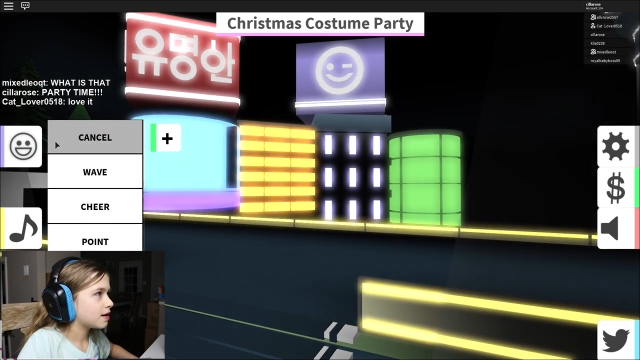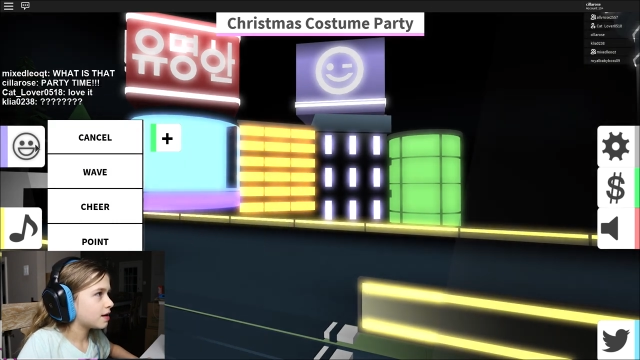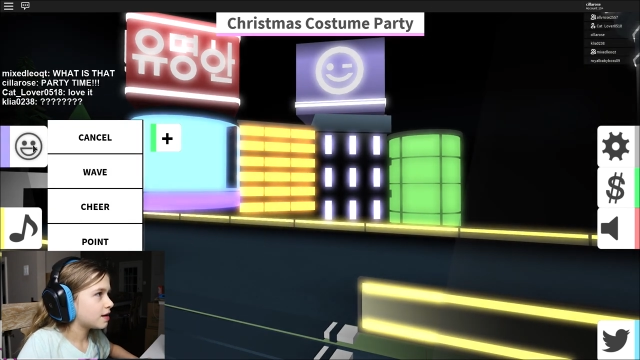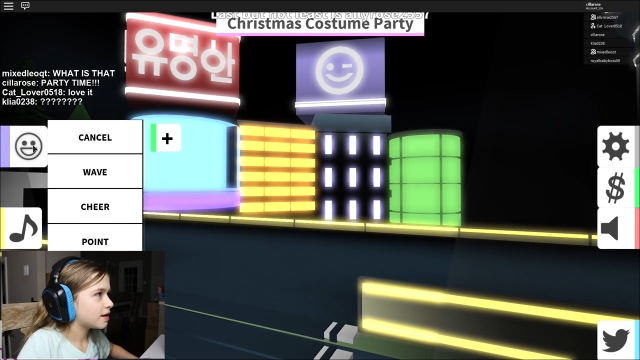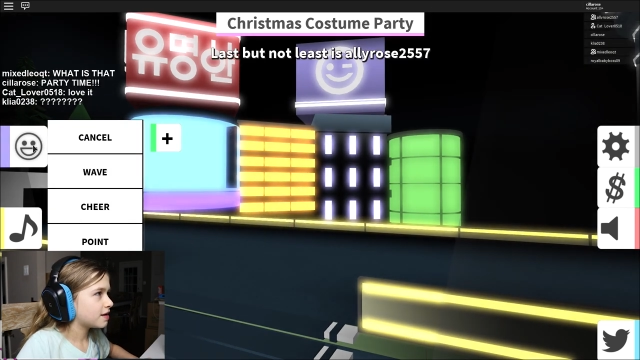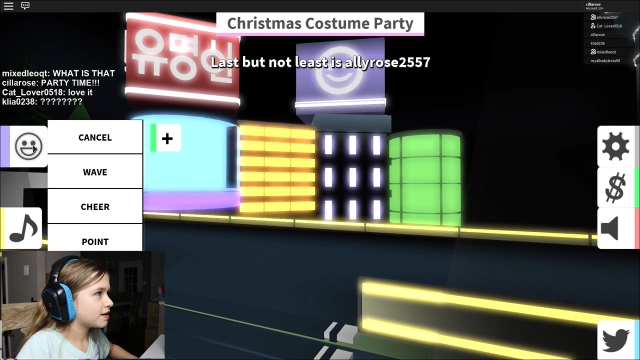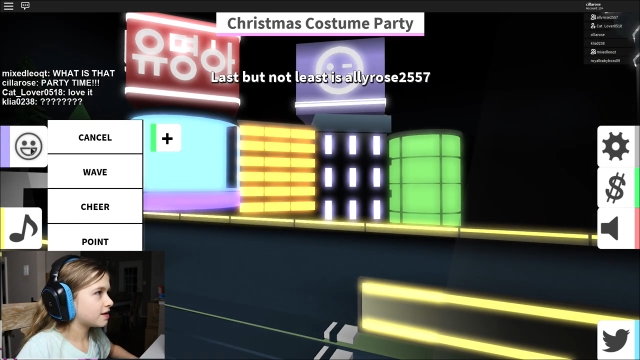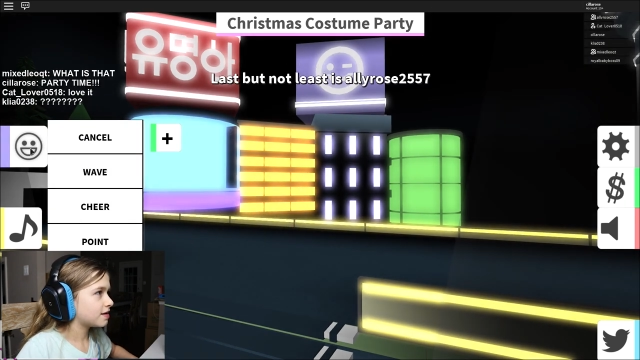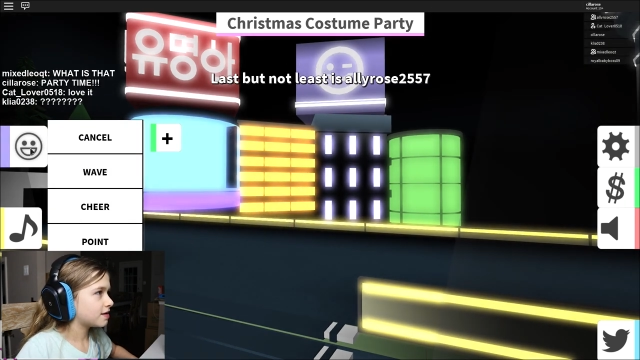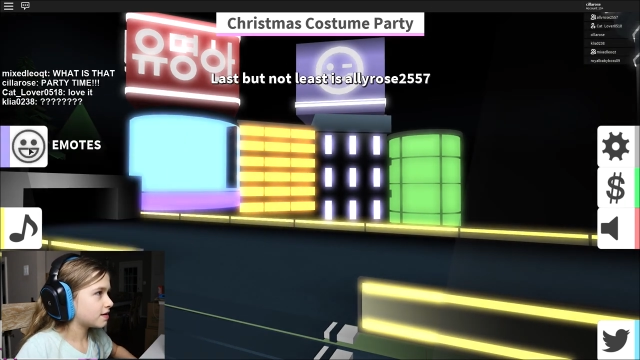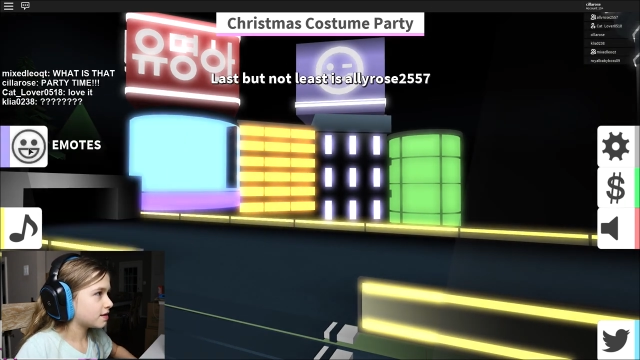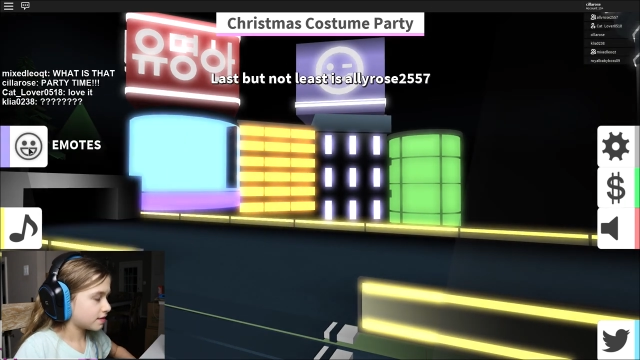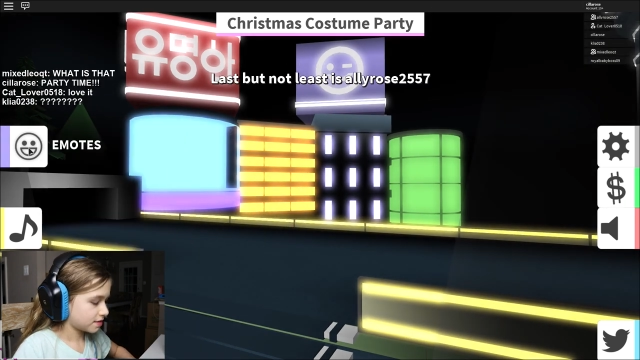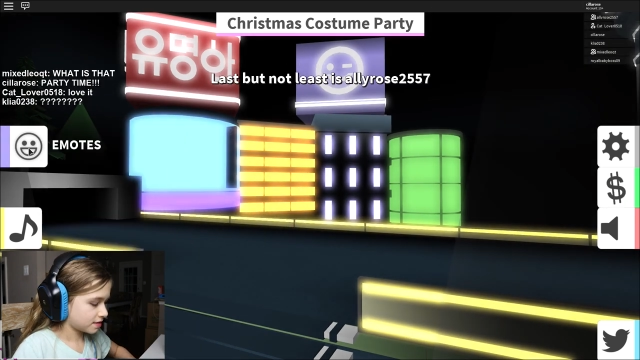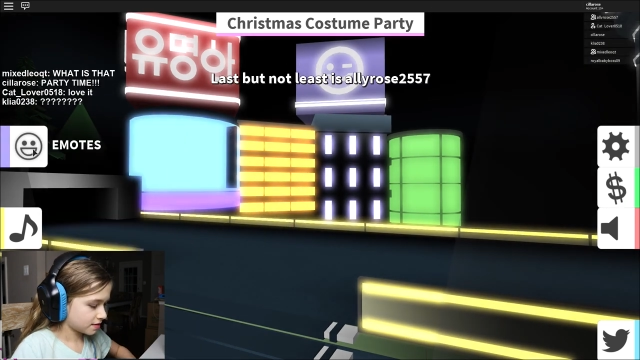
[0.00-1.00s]

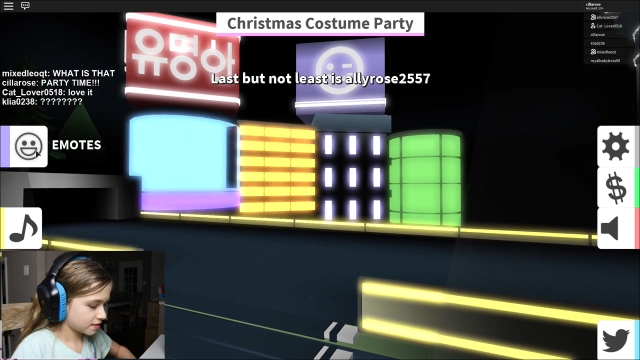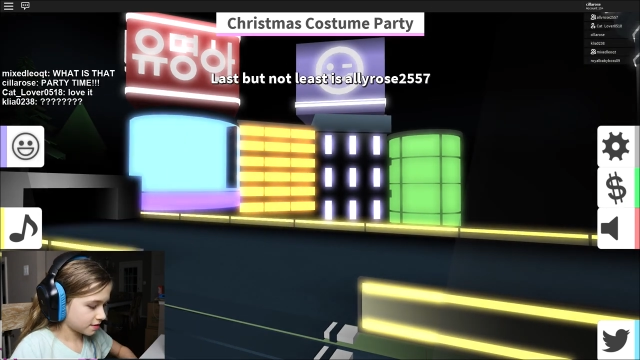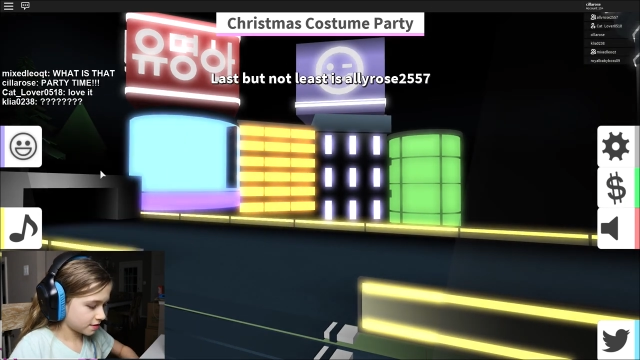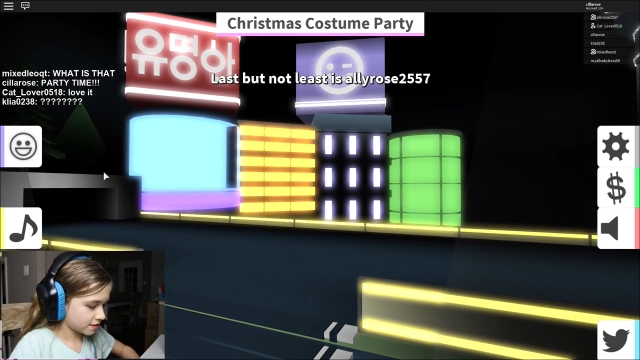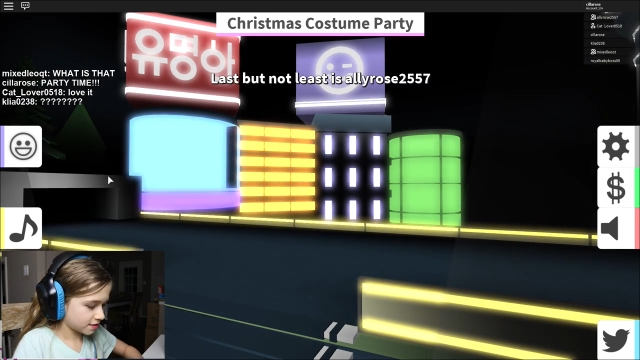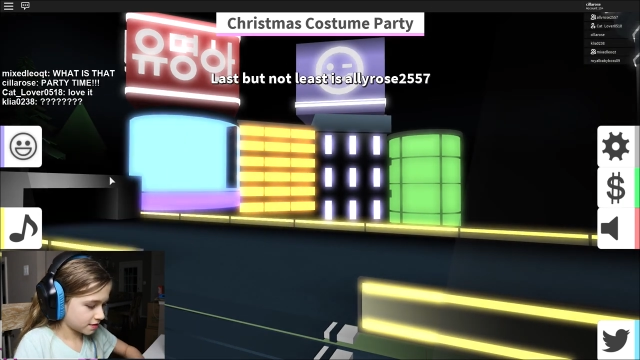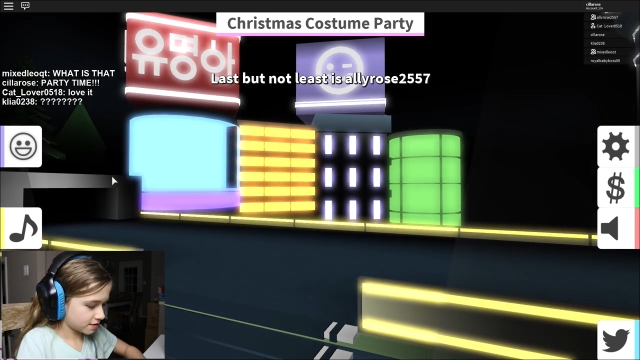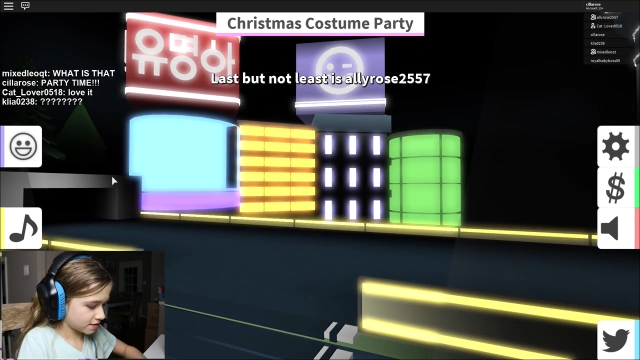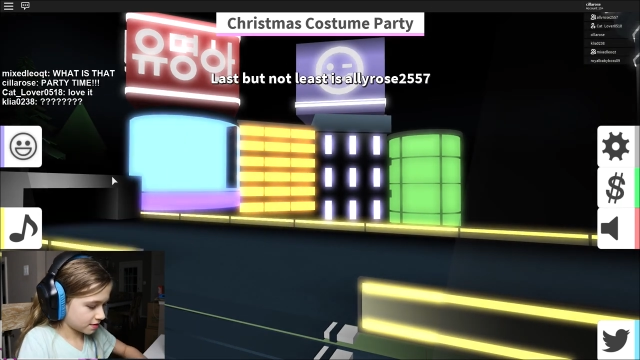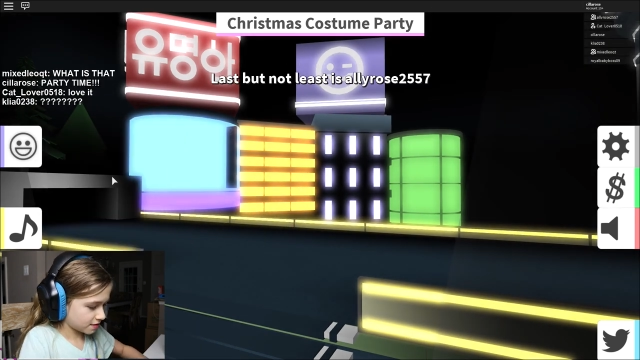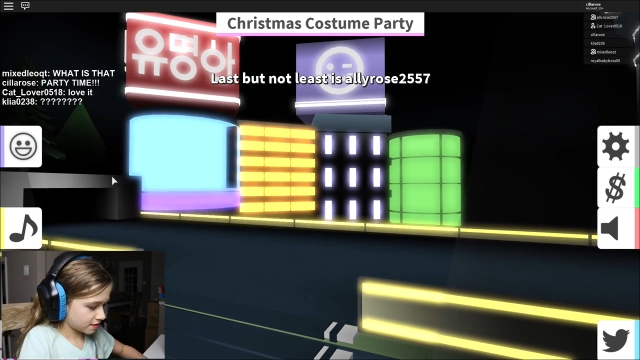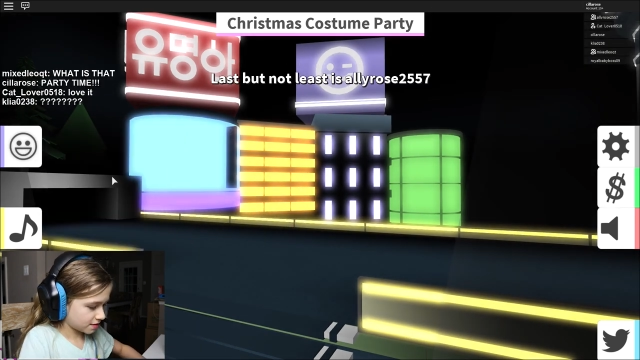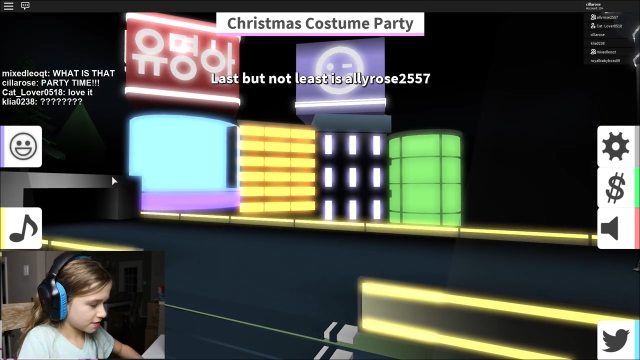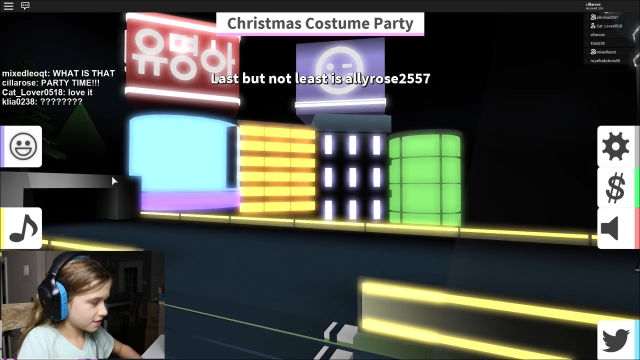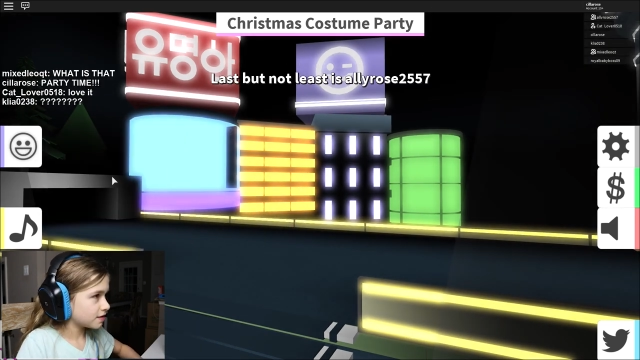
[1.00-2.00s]
Nobody speaks.